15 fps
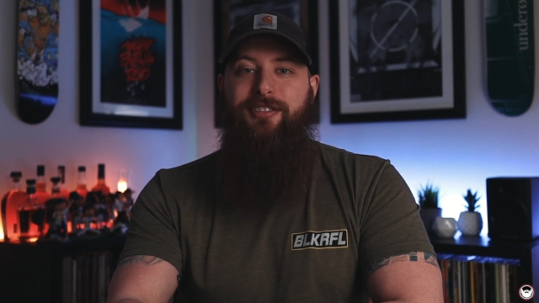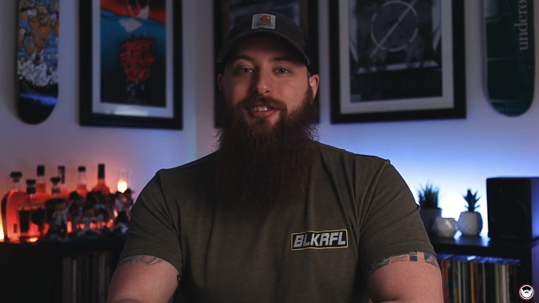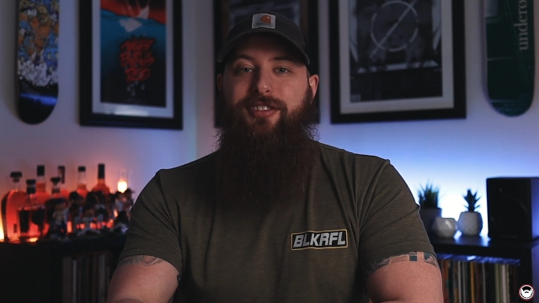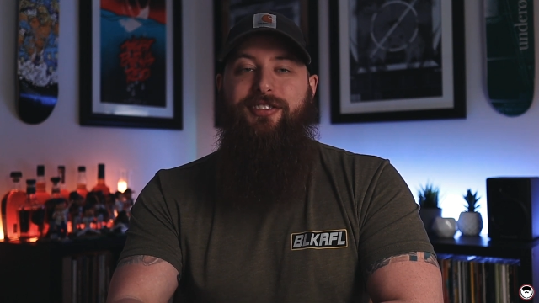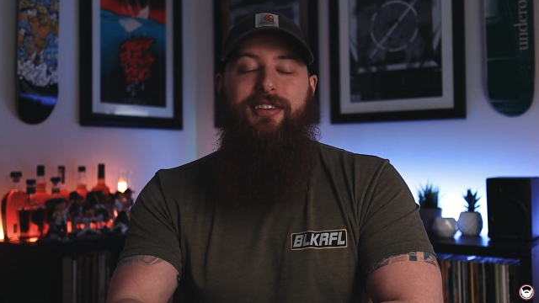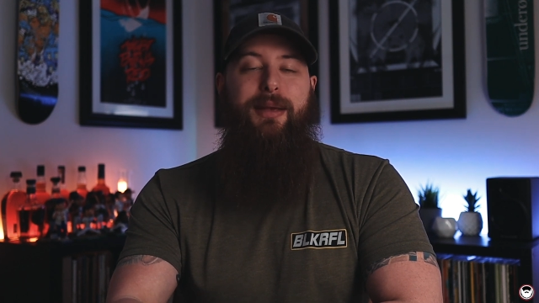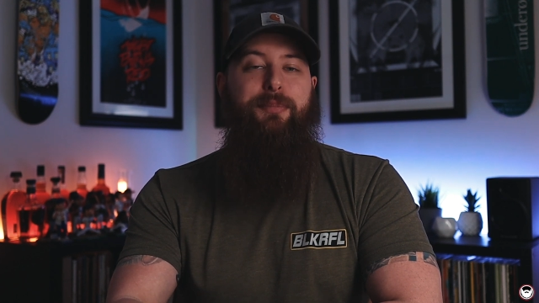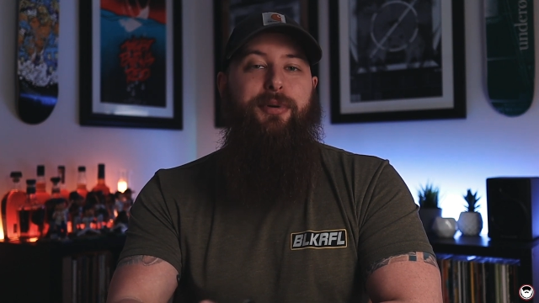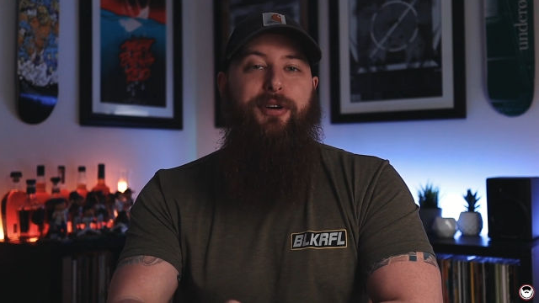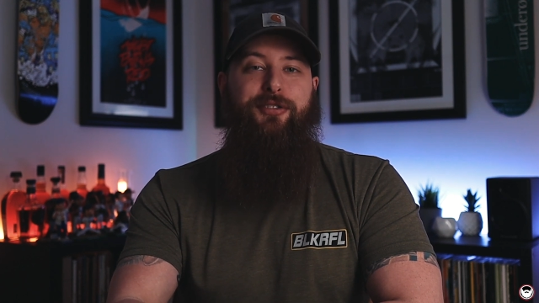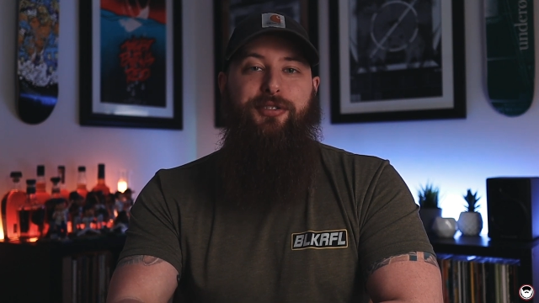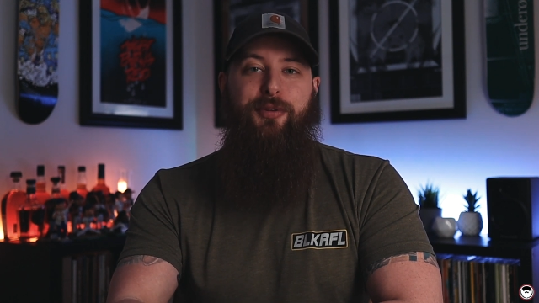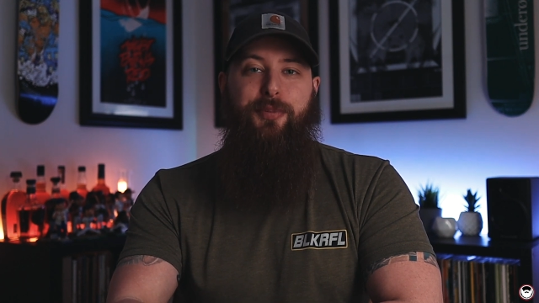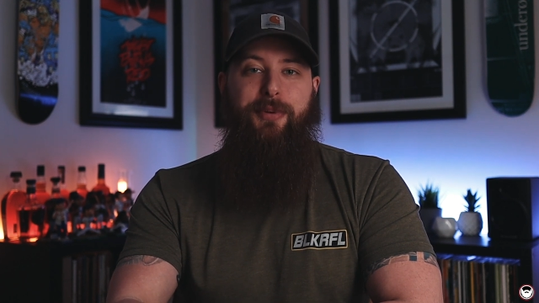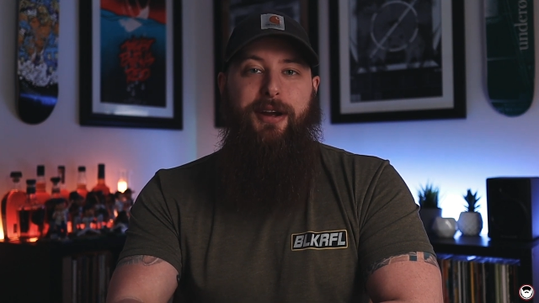It's just a
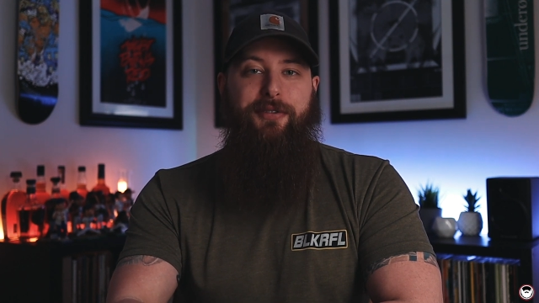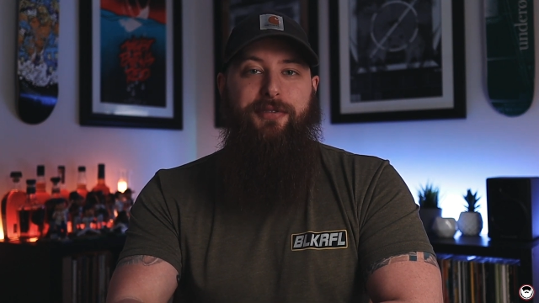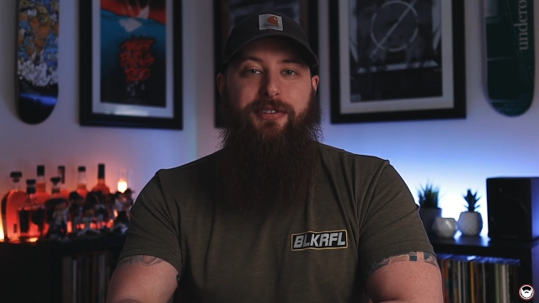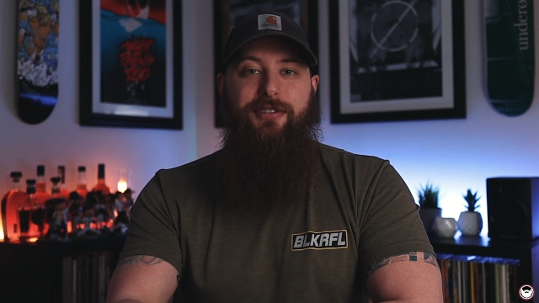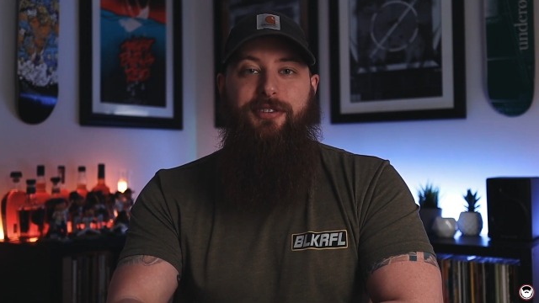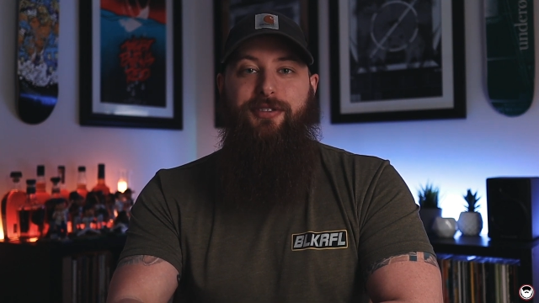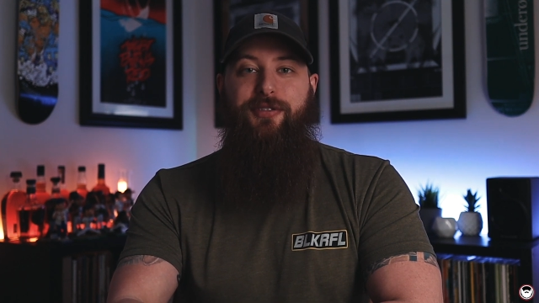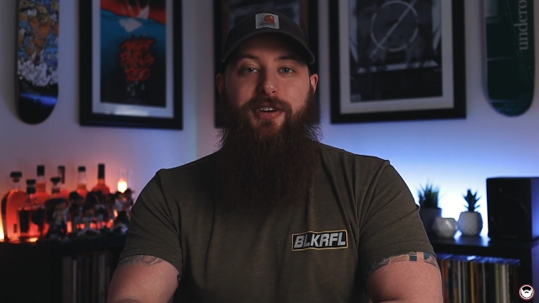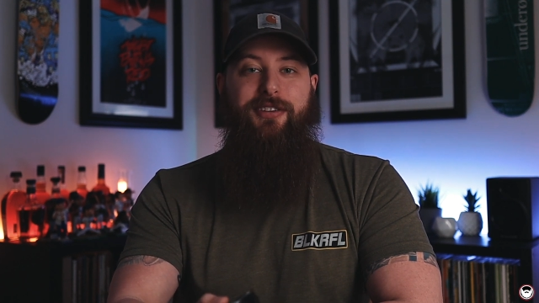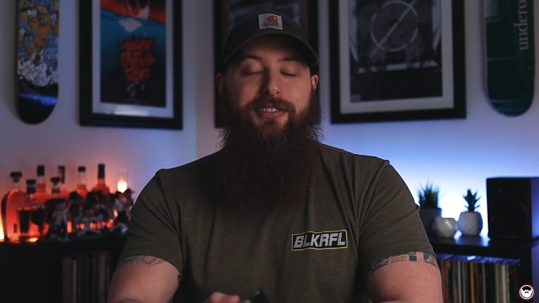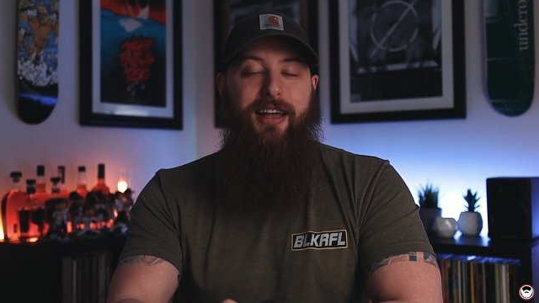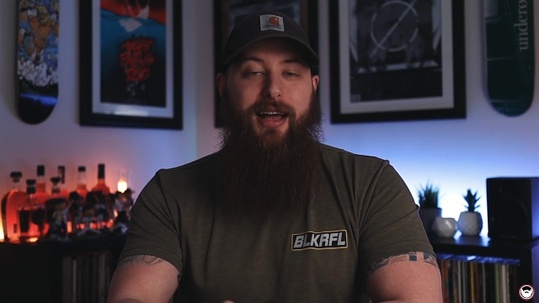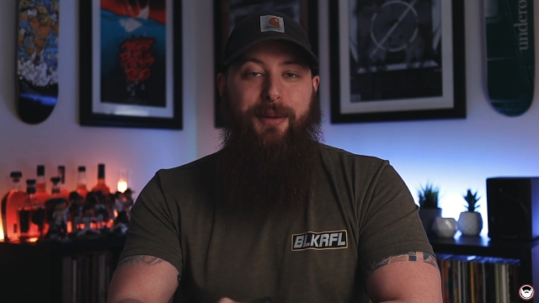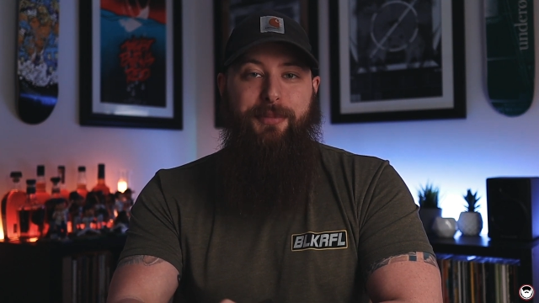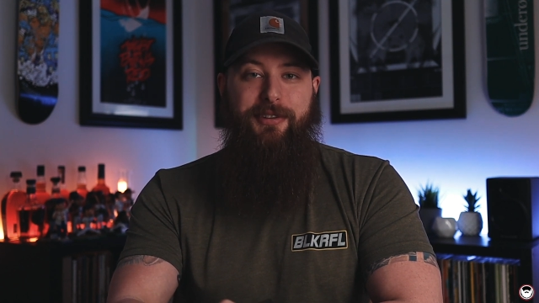personal preference as far as
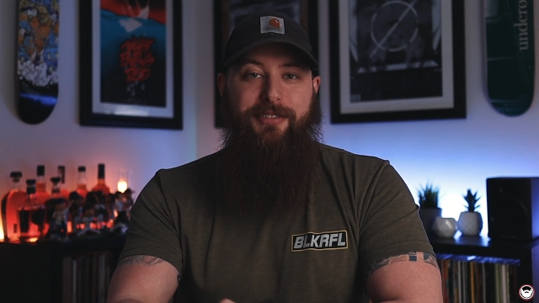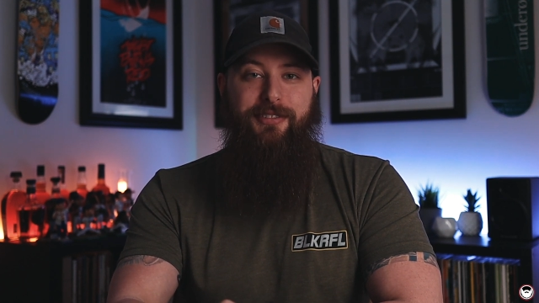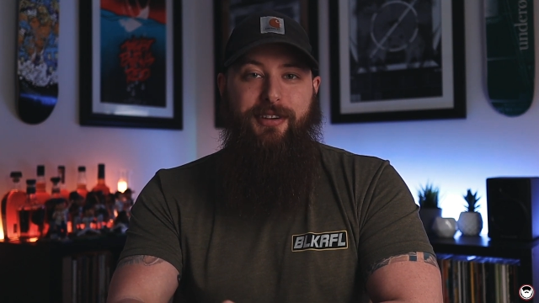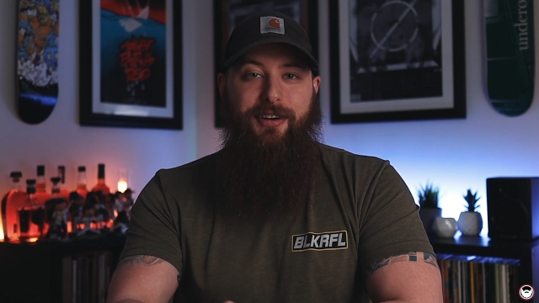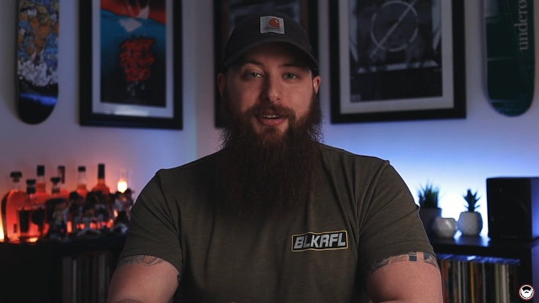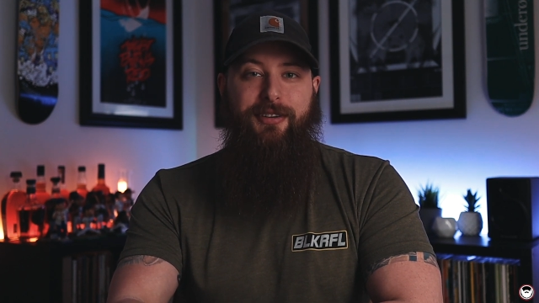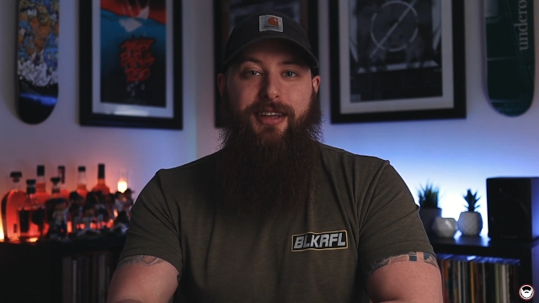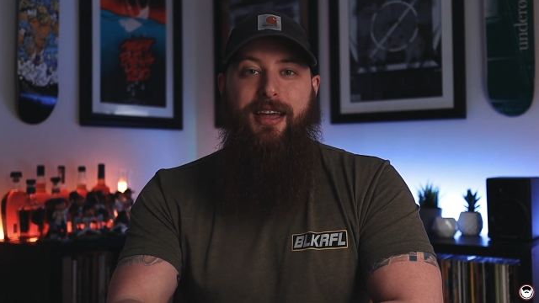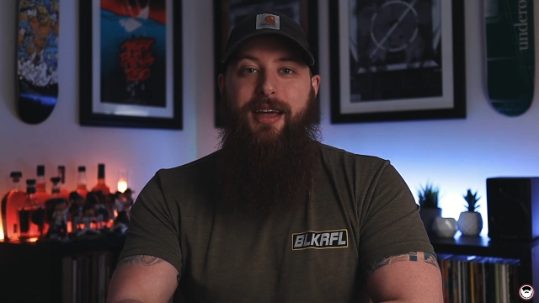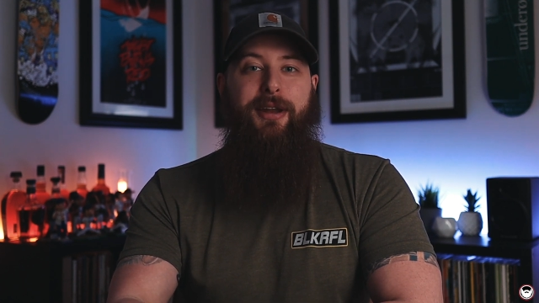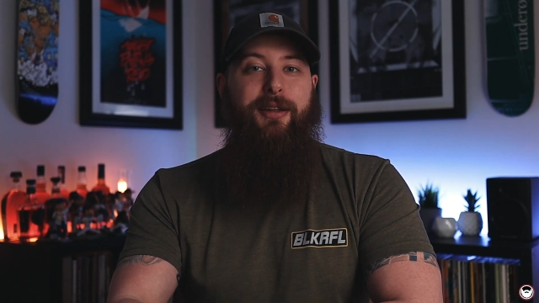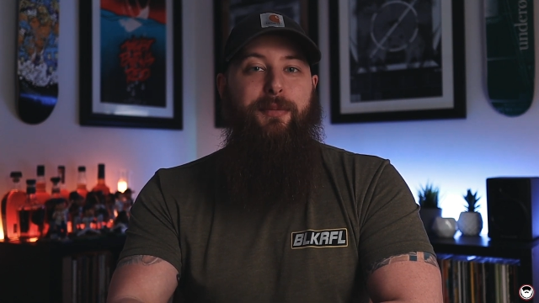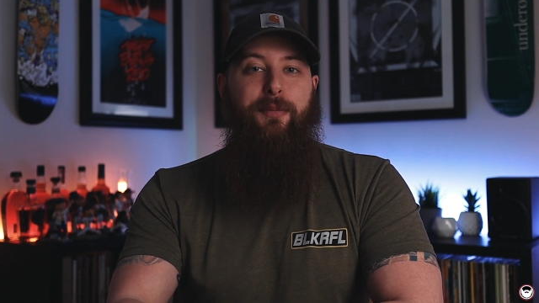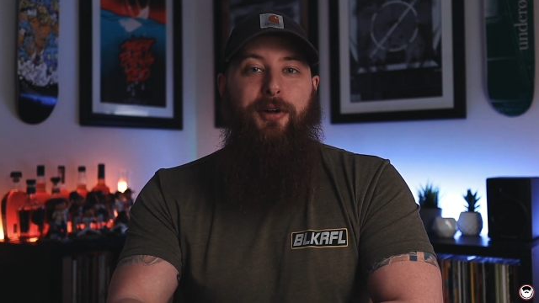I'm concerned, but it